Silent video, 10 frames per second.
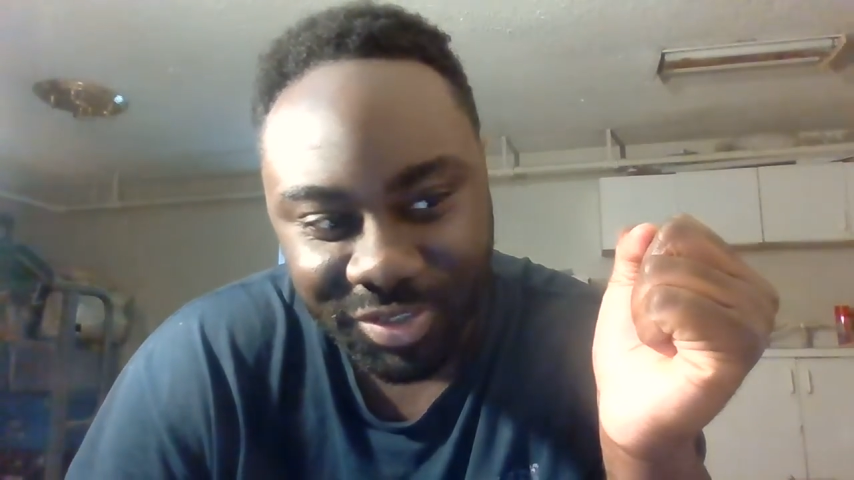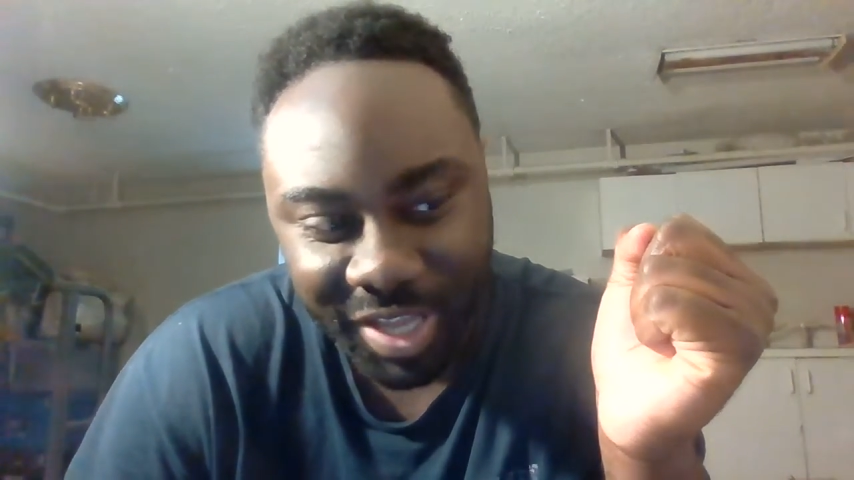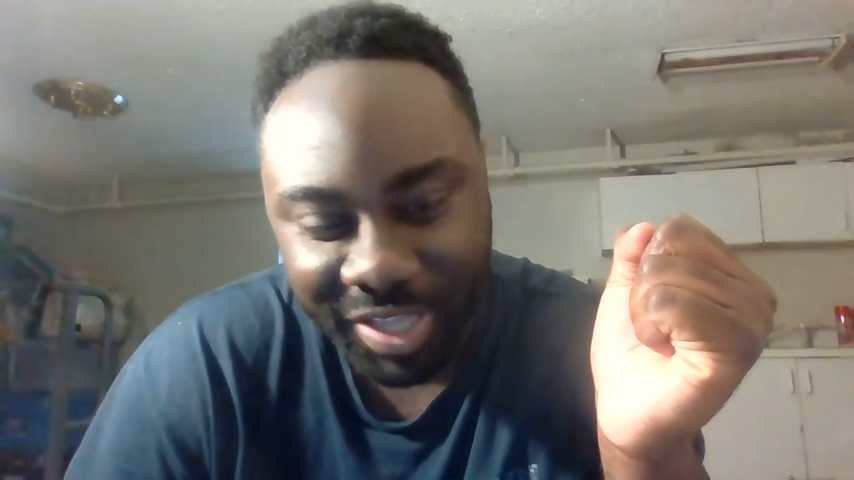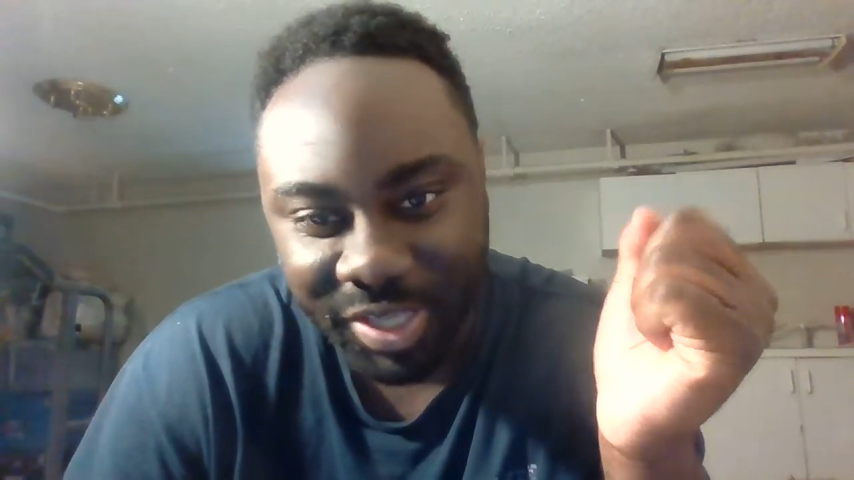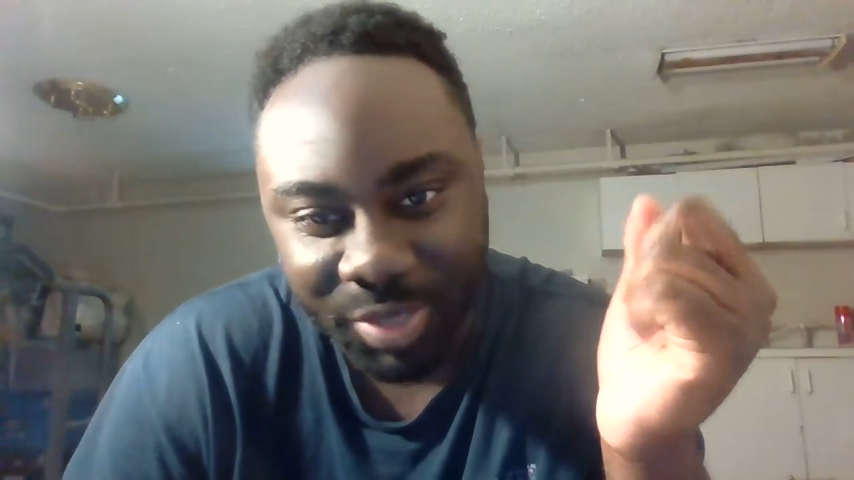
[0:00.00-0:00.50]

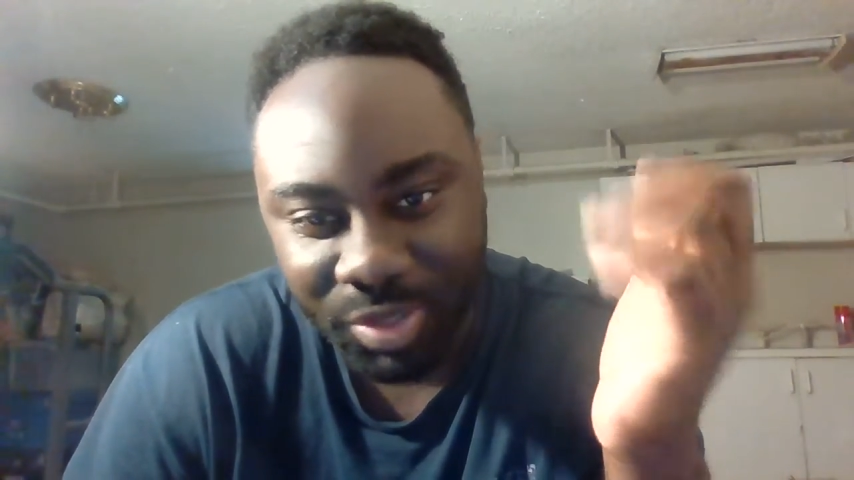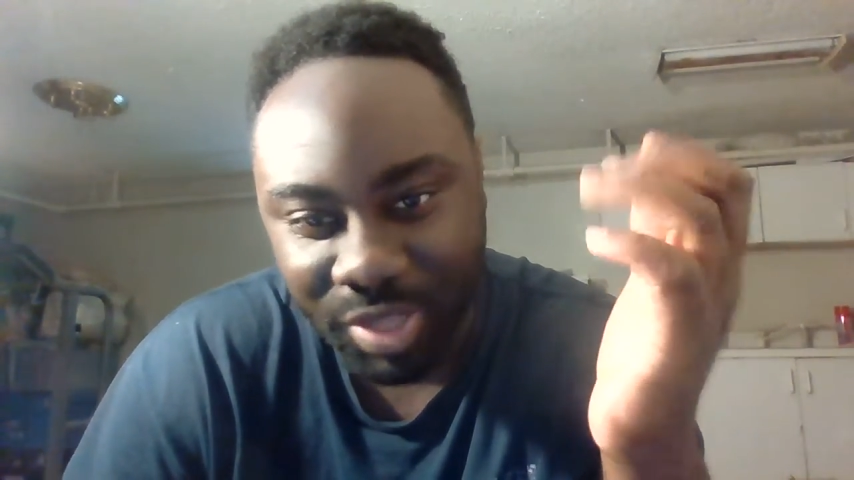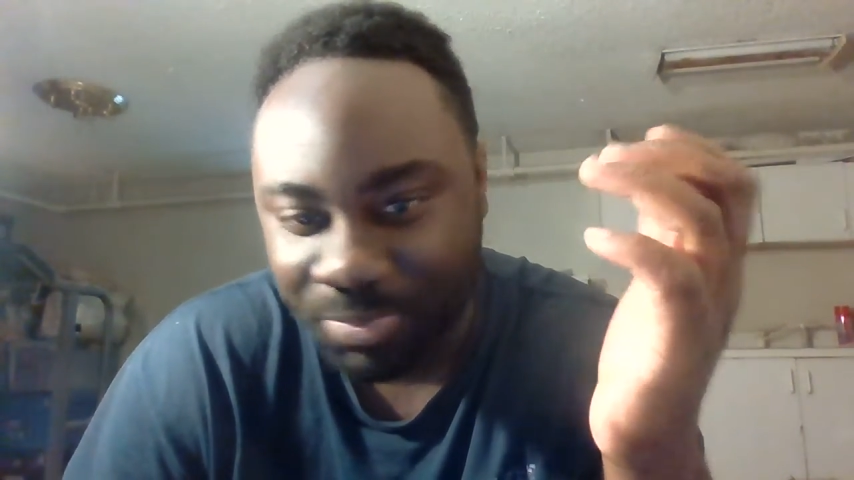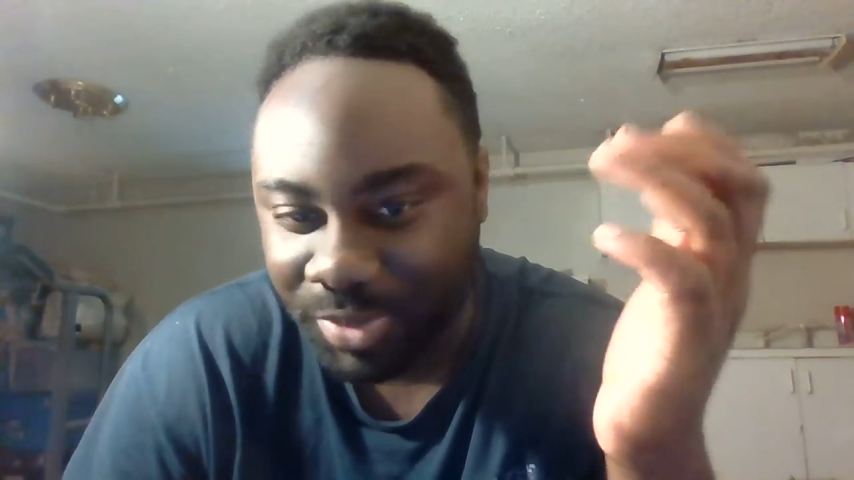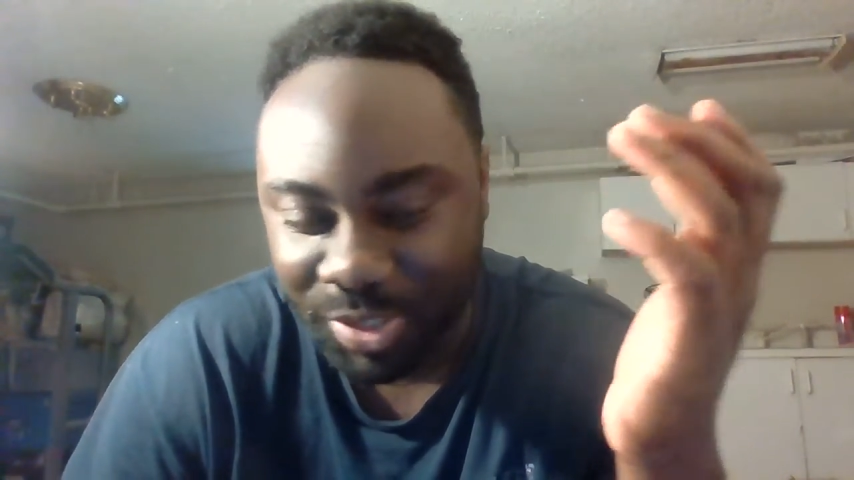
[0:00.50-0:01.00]
I get we
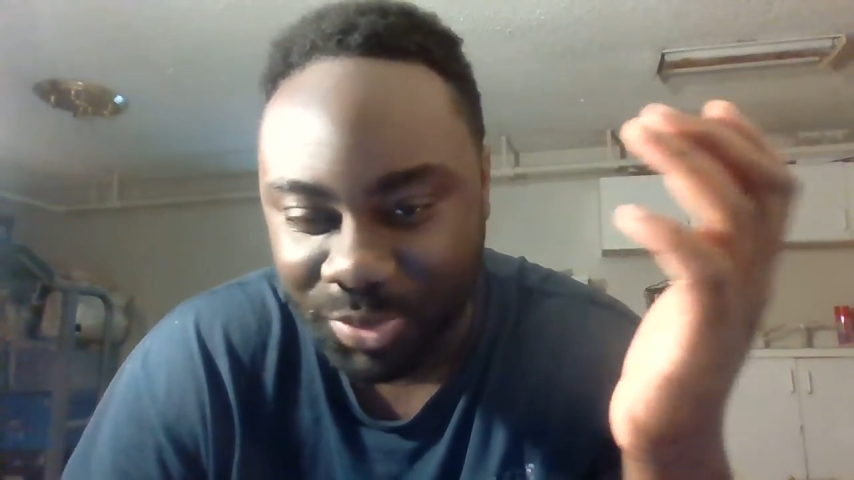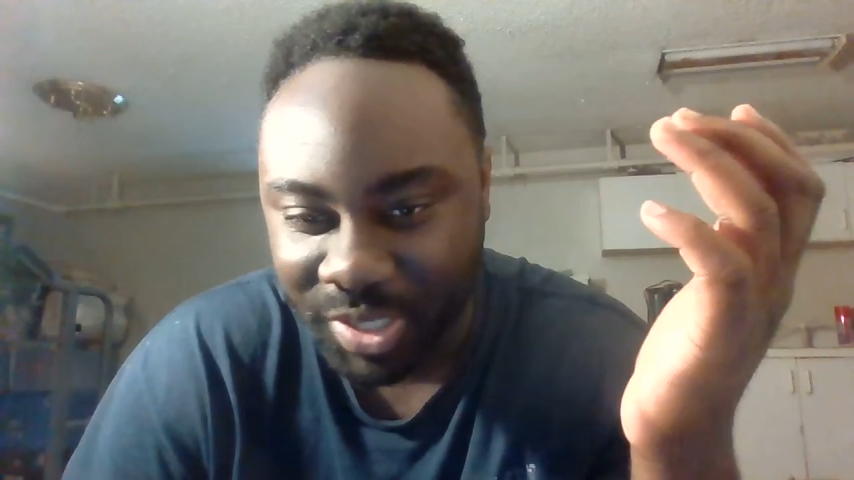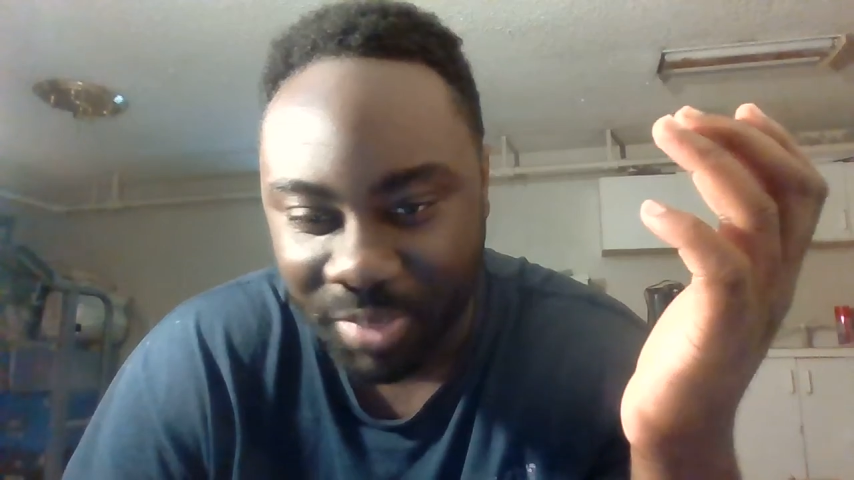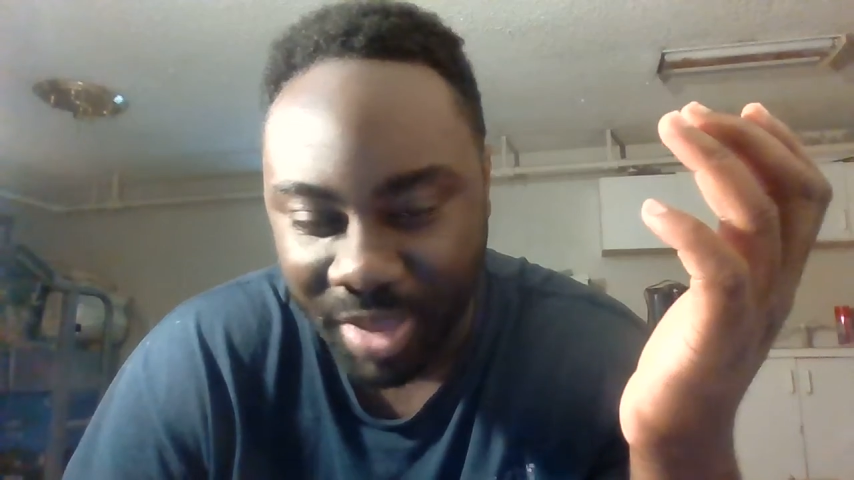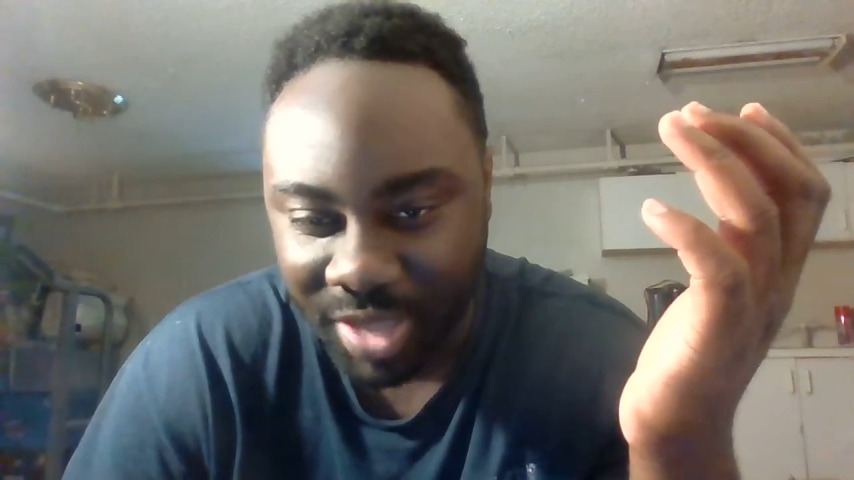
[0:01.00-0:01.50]
lost because
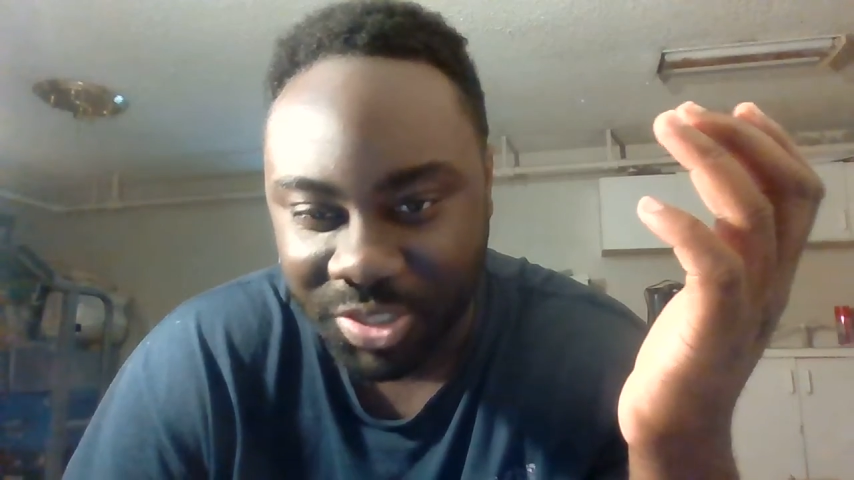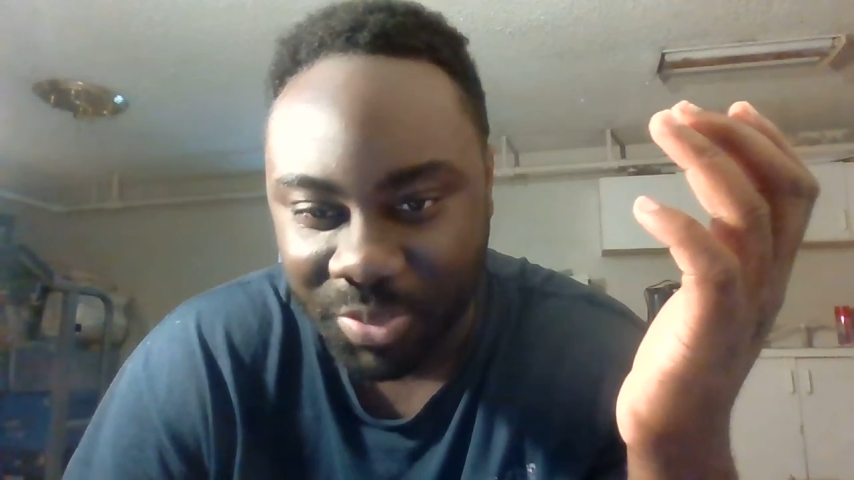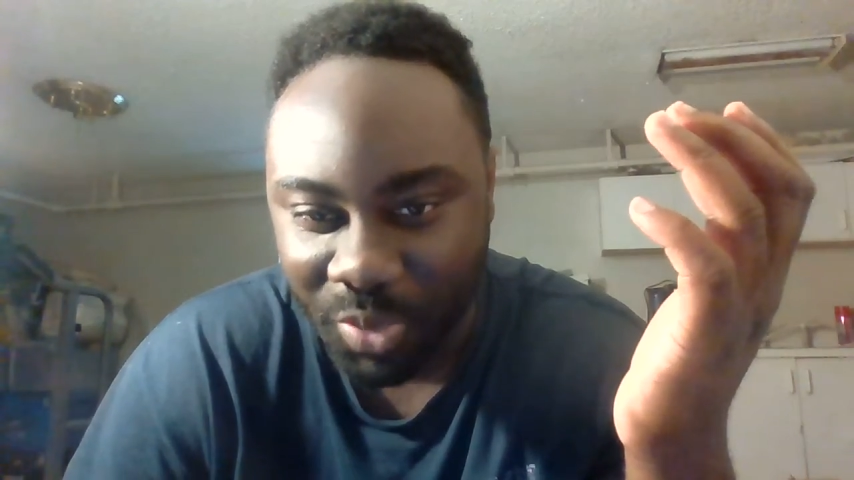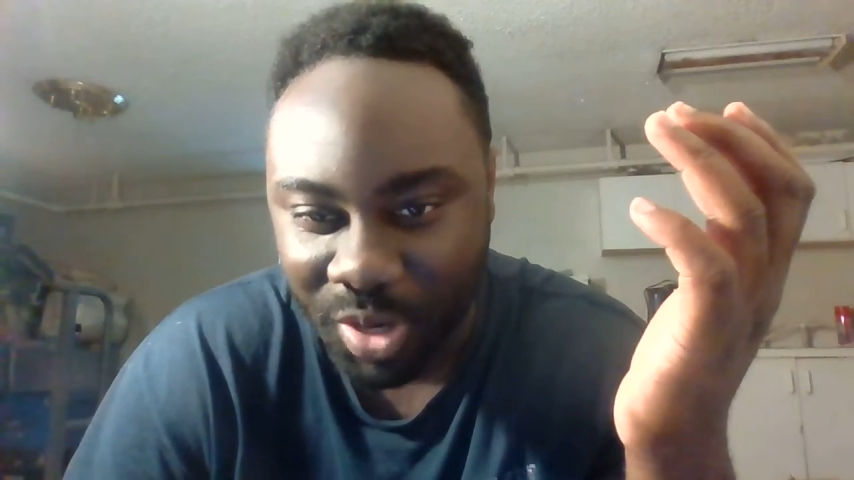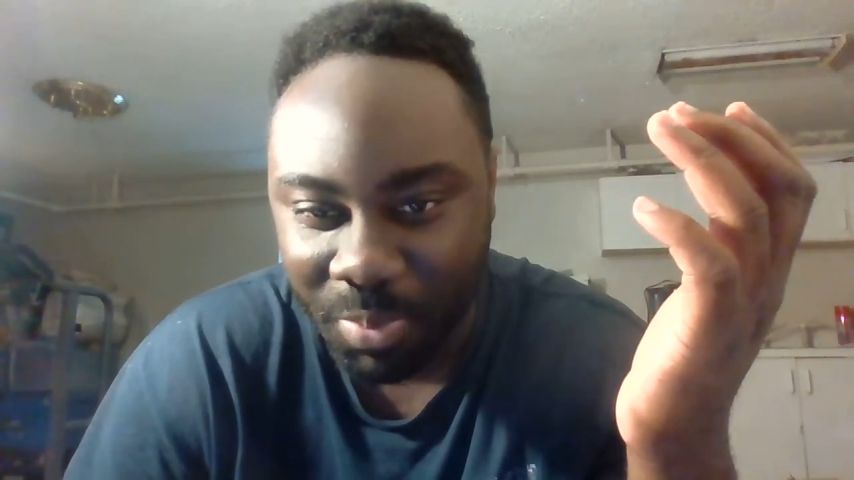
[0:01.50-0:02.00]
we didn't match up
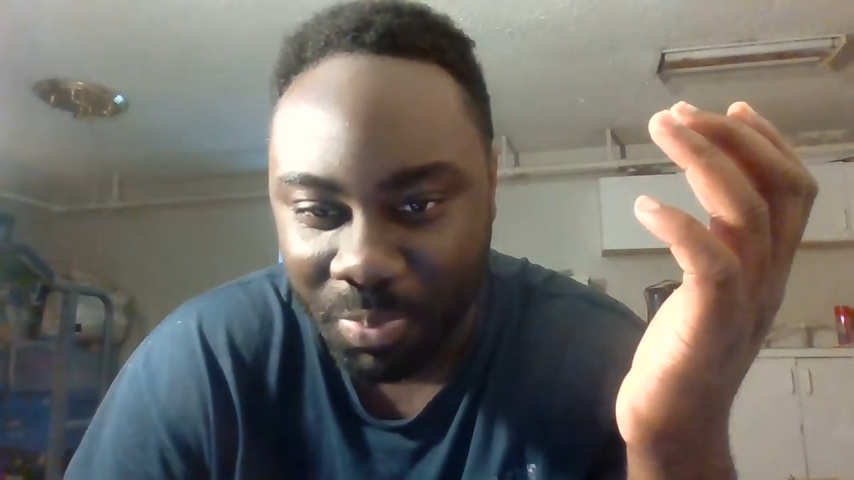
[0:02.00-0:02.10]
well,